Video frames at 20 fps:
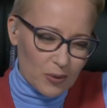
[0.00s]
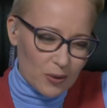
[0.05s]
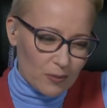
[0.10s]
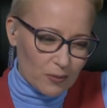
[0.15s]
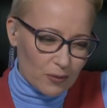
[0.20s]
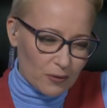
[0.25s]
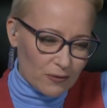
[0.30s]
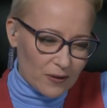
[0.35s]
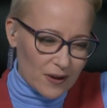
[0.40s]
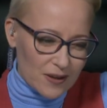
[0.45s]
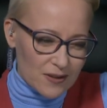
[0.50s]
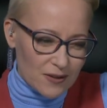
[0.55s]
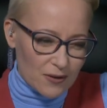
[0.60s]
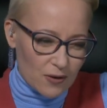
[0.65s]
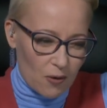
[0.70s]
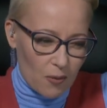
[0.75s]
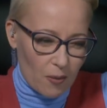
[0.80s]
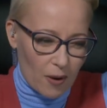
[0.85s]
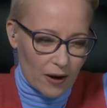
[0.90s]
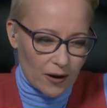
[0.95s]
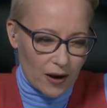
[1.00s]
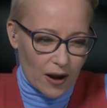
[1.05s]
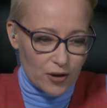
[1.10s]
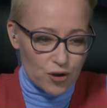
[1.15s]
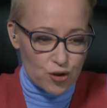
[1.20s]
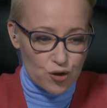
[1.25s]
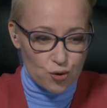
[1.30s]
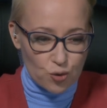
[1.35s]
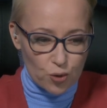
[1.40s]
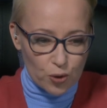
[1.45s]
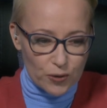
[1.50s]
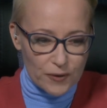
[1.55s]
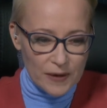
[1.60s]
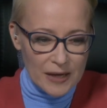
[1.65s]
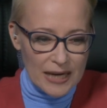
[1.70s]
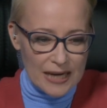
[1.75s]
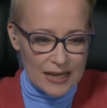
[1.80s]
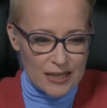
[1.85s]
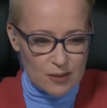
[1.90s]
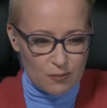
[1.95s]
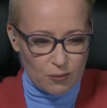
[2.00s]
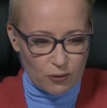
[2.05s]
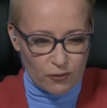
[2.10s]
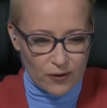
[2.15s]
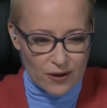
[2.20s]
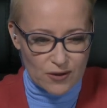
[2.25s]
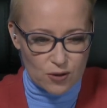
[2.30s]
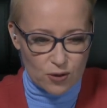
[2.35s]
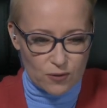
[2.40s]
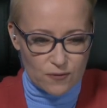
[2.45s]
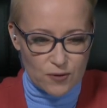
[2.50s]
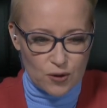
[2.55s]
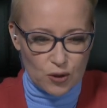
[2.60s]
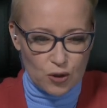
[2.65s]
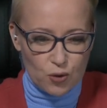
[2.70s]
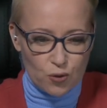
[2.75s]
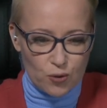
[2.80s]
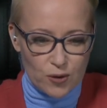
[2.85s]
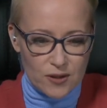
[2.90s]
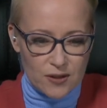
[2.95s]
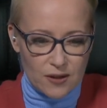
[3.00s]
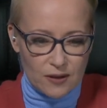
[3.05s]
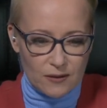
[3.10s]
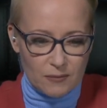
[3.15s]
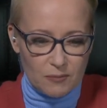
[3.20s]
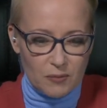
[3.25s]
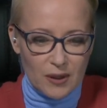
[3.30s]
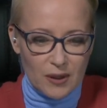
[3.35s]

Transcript: with Professor Omar Ashour, is Professor of Security and